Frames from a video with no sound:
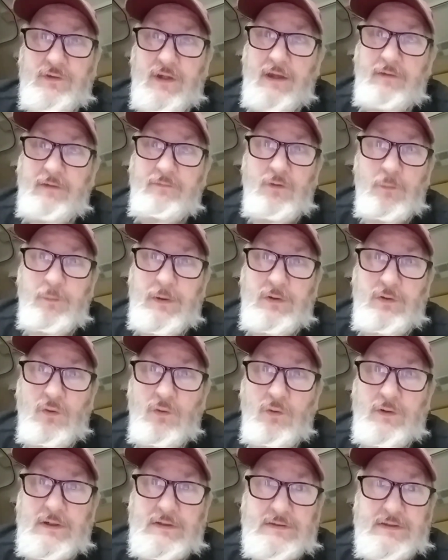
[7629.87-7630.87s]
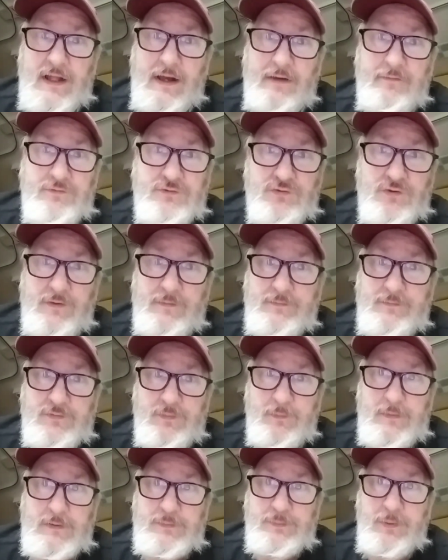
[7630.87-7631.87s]
Davey will be doing his live
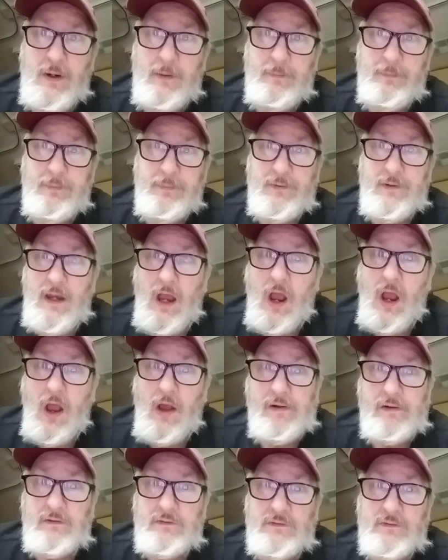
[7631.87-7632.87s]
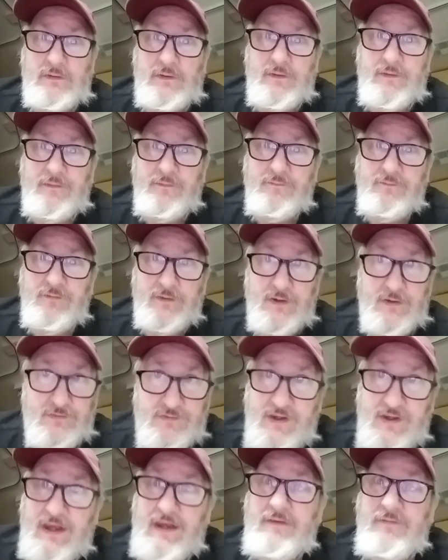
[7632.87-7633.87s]
streams from his property, from the
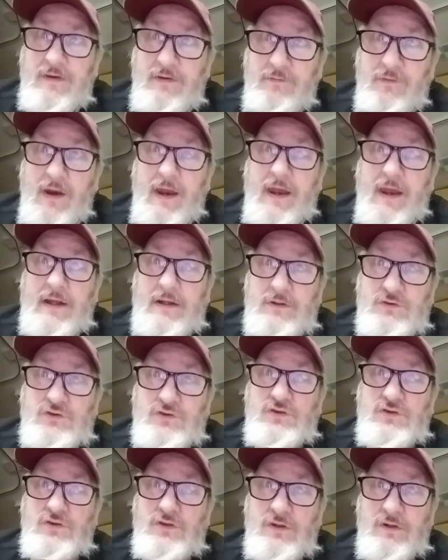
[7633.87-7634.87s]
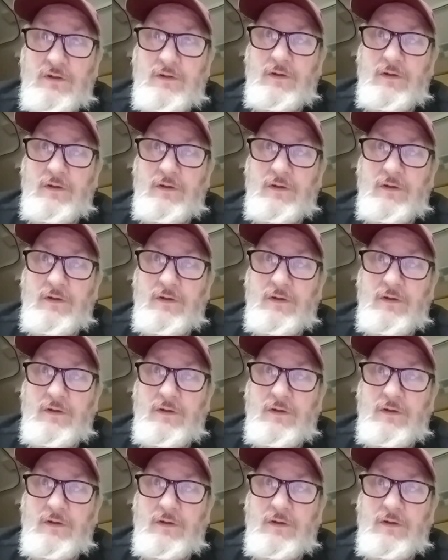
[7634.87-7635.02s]
Davey Ranch.